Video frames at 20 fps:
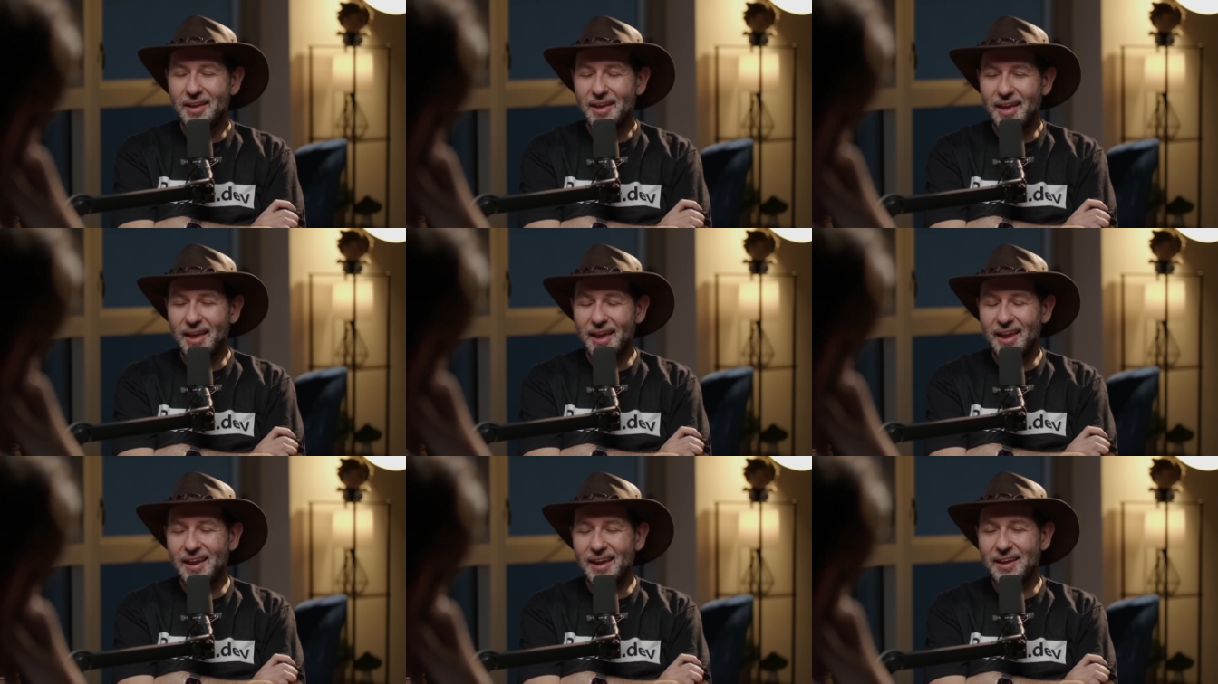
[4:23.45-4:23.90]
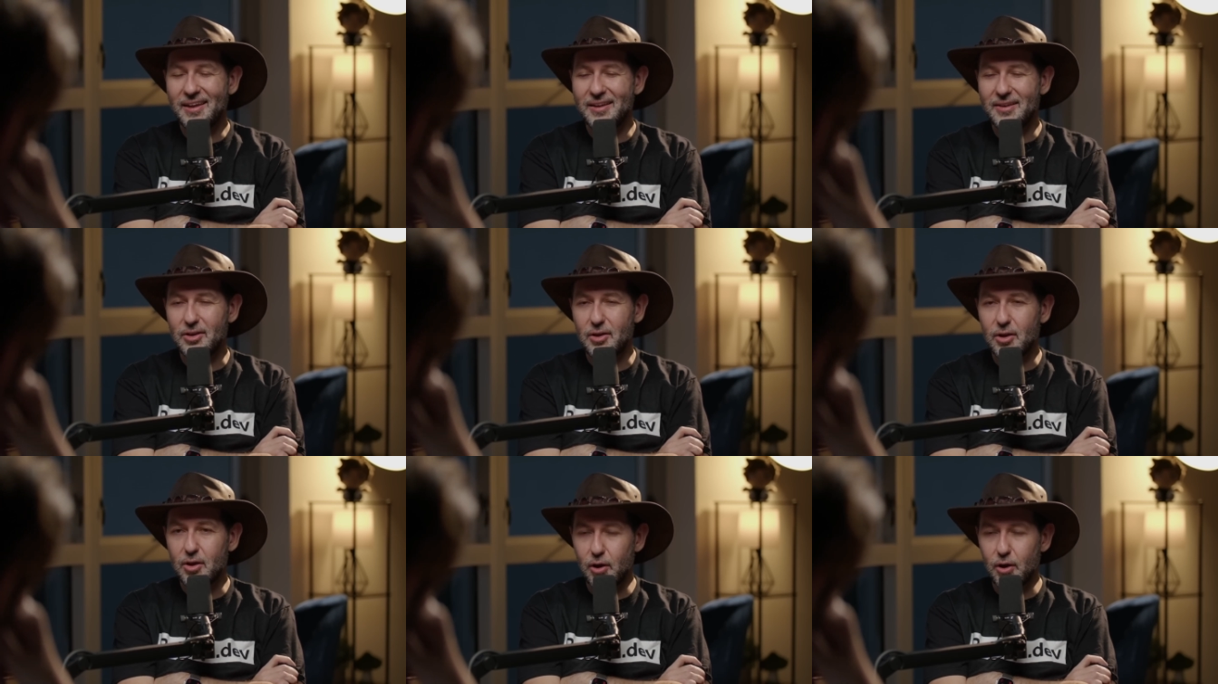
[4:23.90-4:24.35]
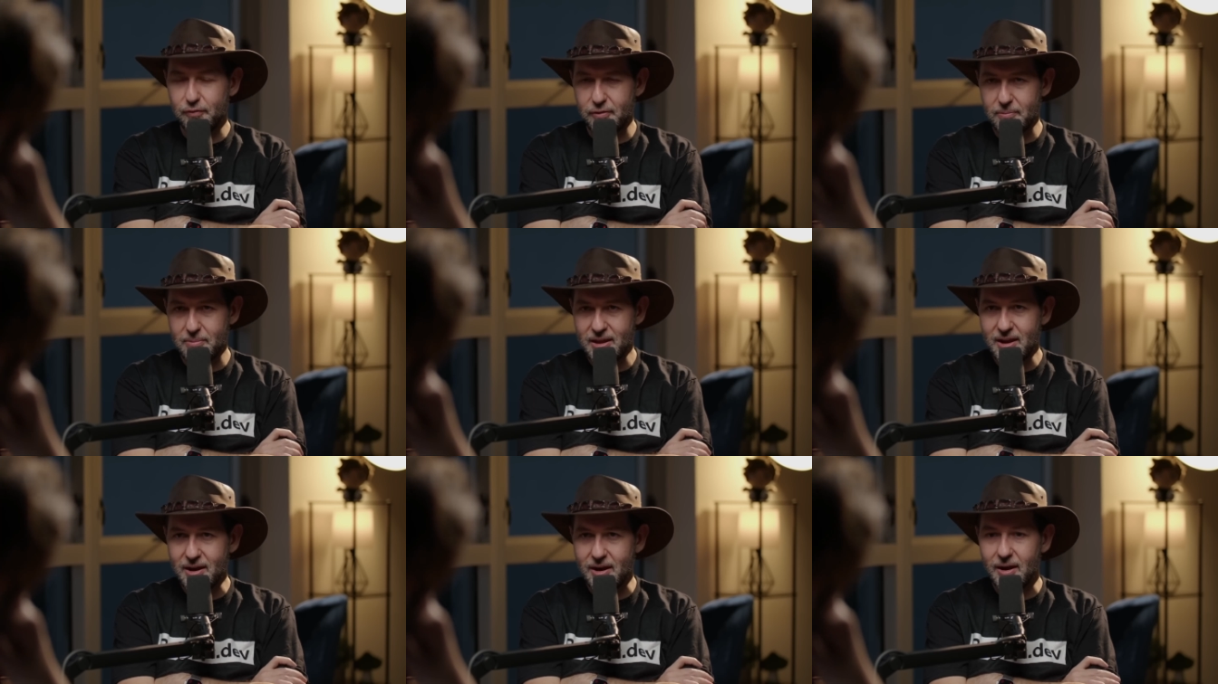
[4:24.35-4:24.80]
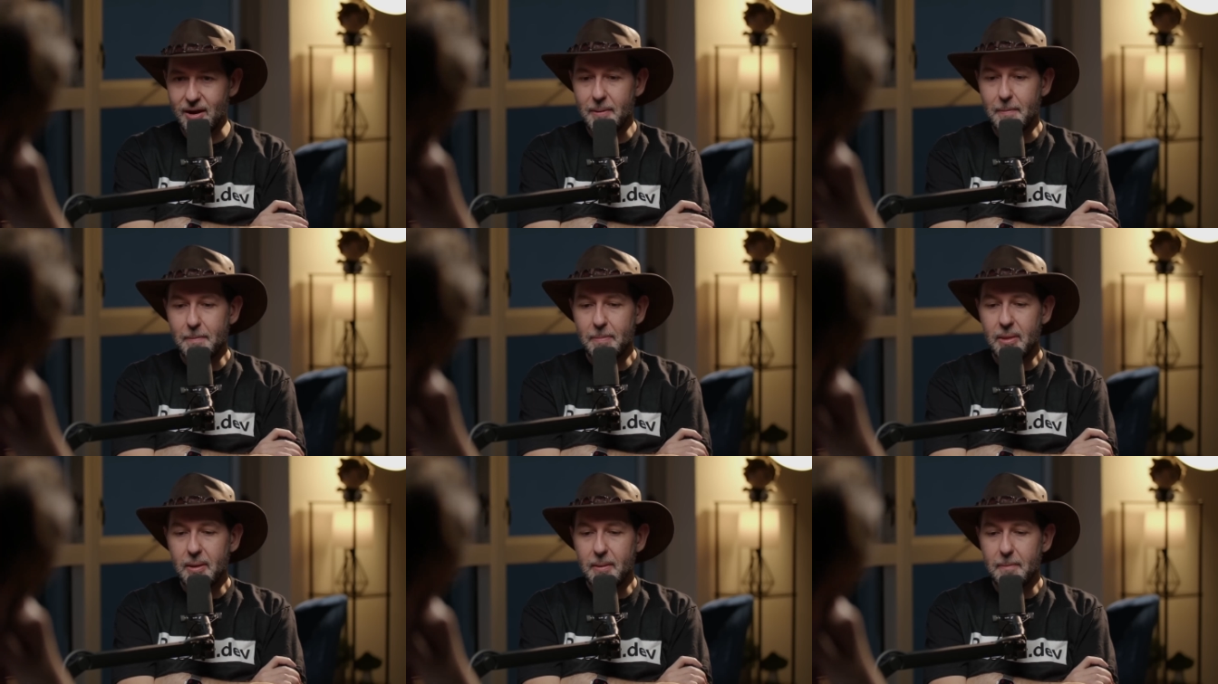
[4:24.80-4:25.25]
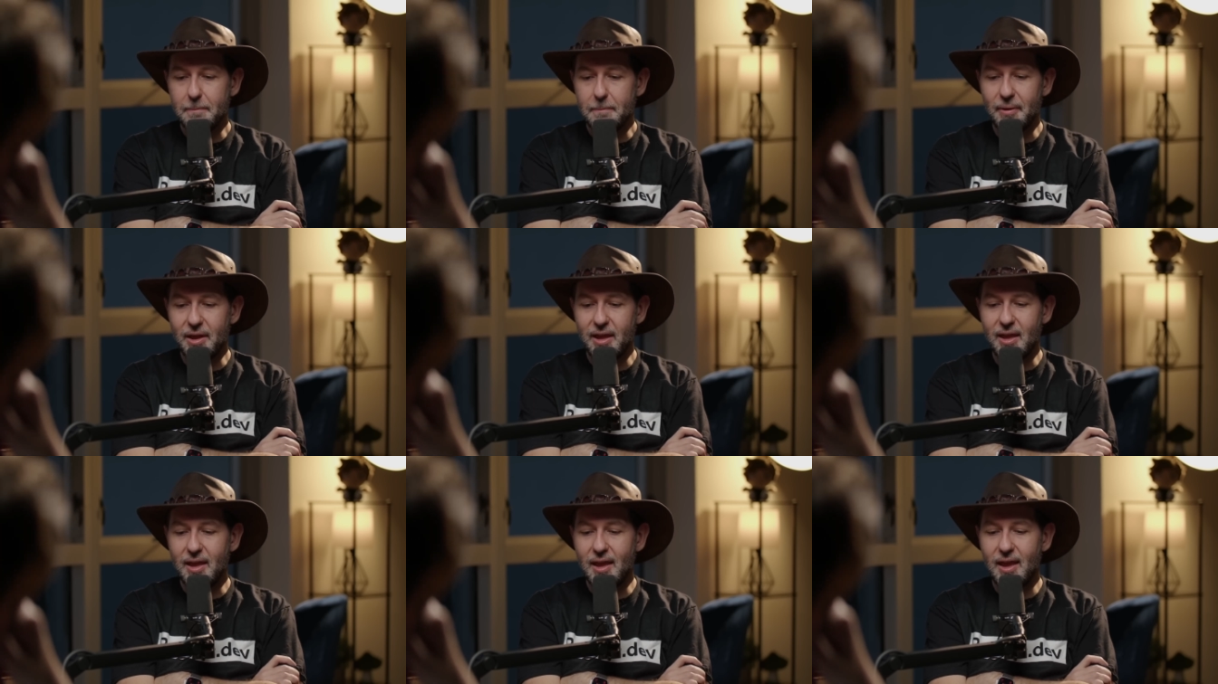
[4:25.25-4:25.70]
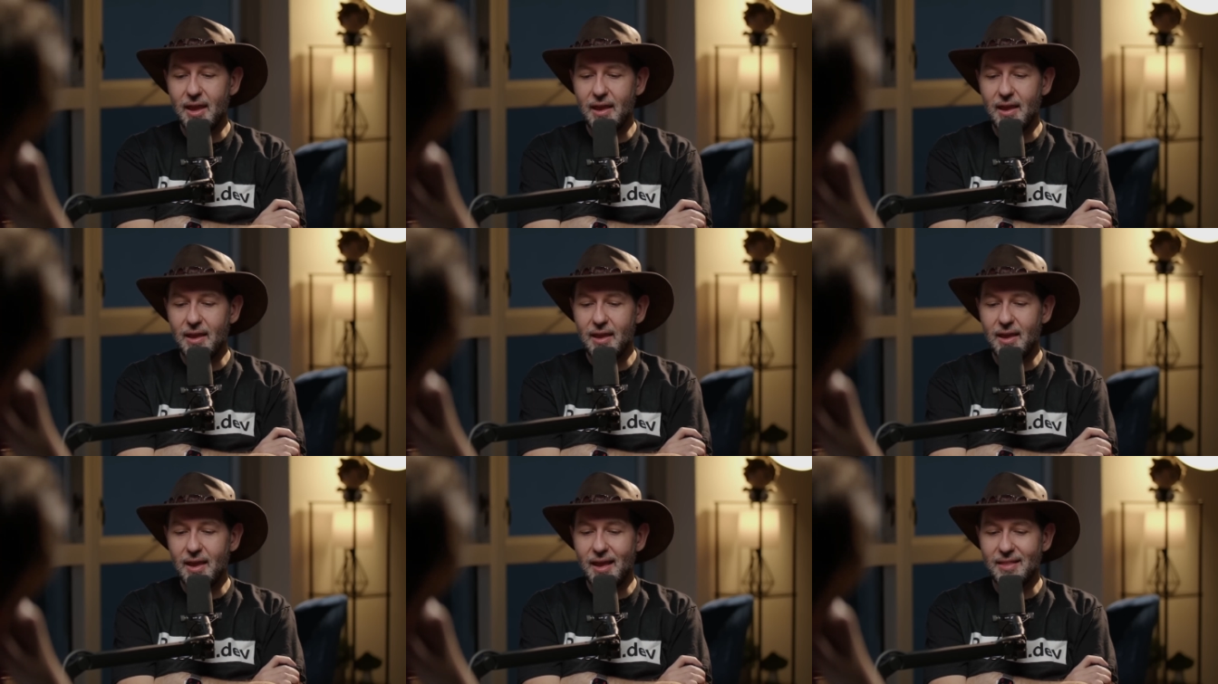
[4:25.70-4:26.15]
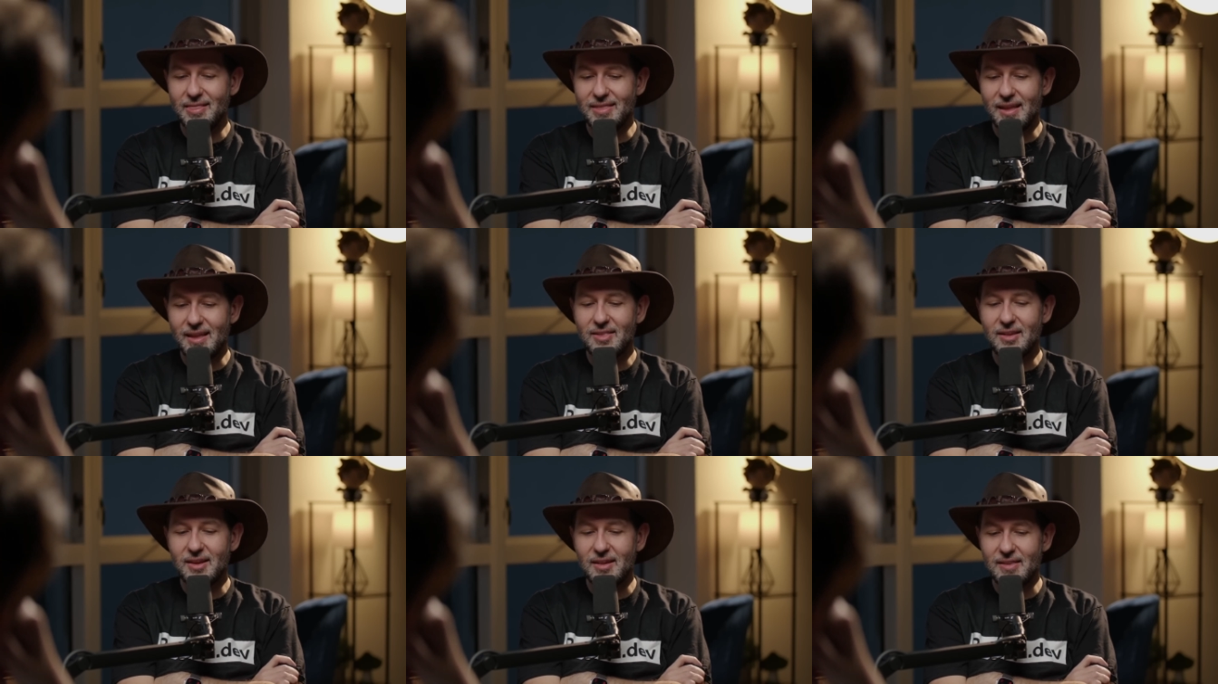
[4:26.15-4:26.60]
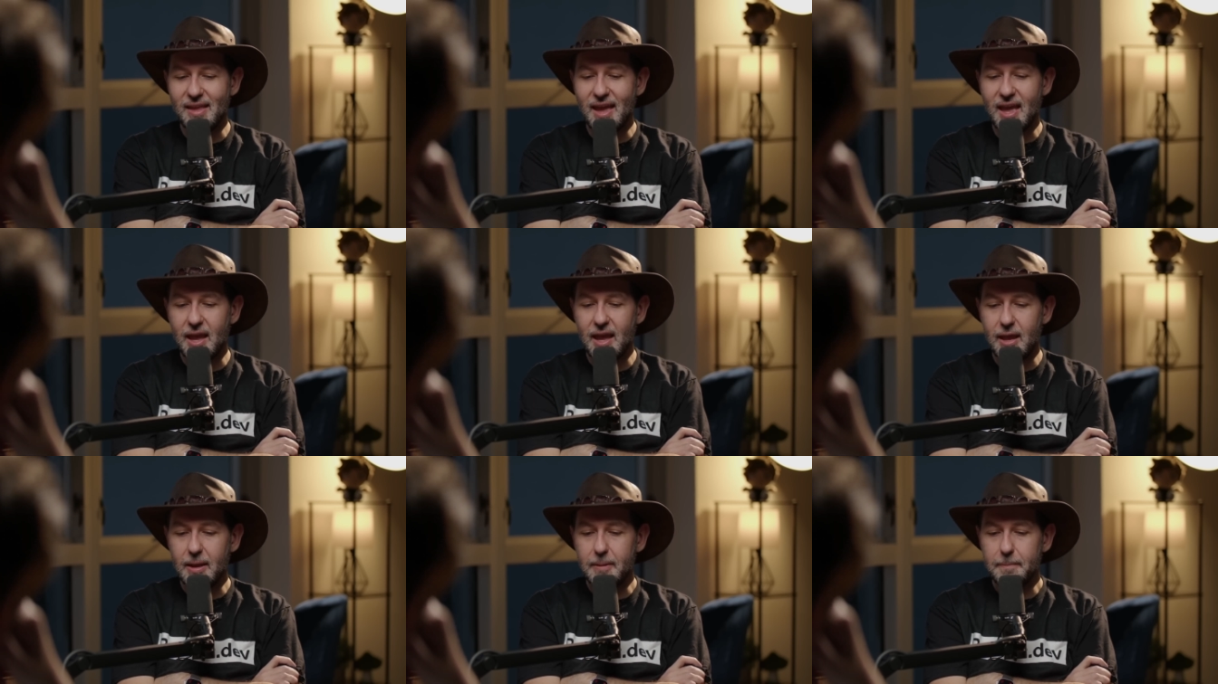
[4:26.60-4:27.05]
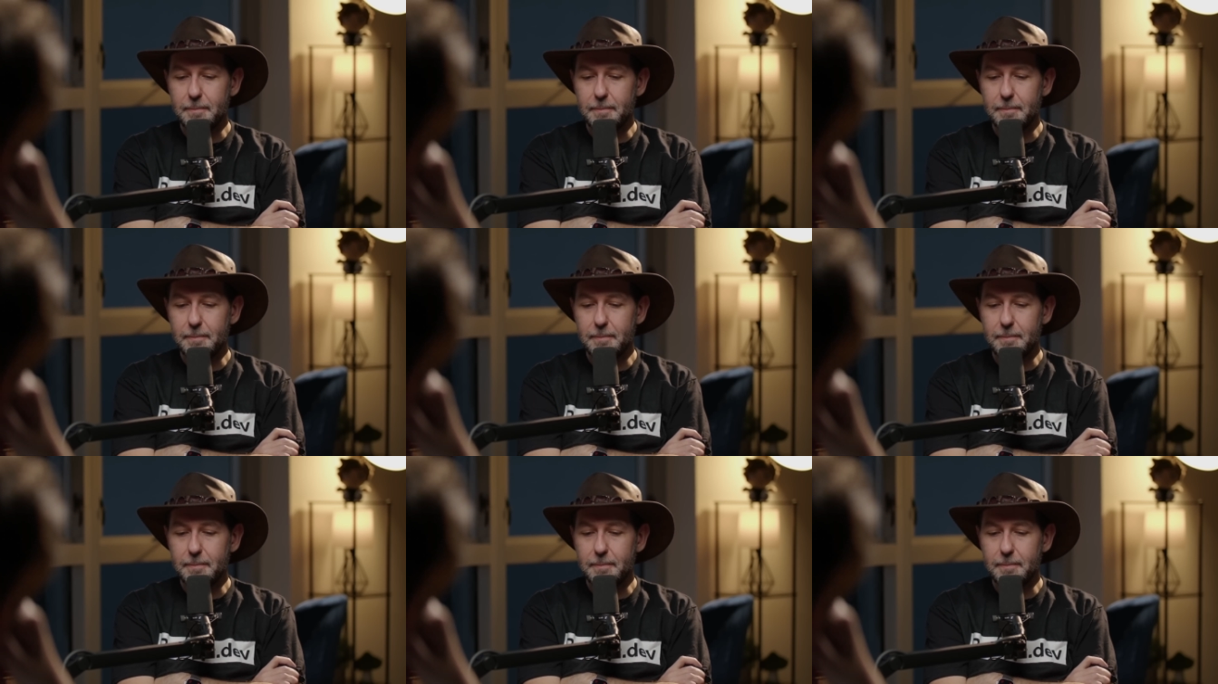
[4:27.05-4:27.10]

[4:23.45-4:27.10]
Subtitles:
And go from there. But at the end of the day,